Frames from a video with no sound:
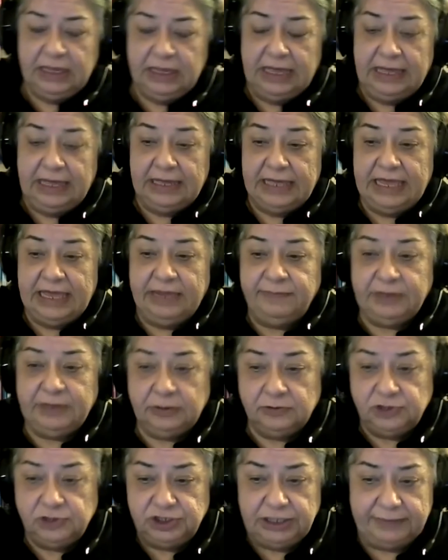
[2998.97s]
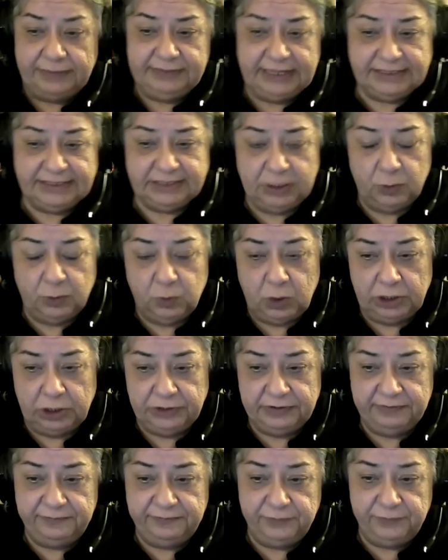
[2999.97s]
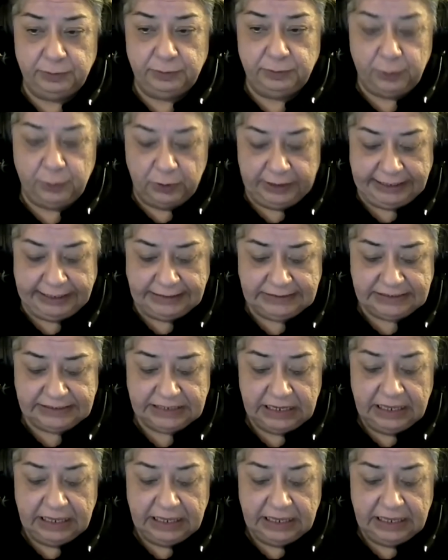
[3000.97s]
Emin Hocam, that's a wonderful point.